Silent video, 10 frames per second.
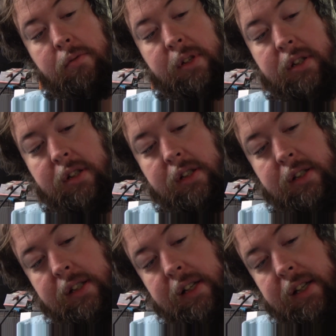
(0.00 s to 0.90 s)
which you
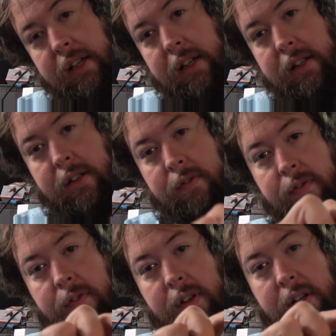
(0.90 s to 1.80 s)
just stick into
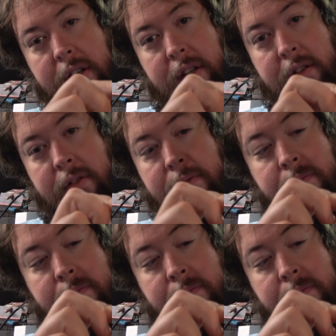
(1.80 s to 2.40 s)
the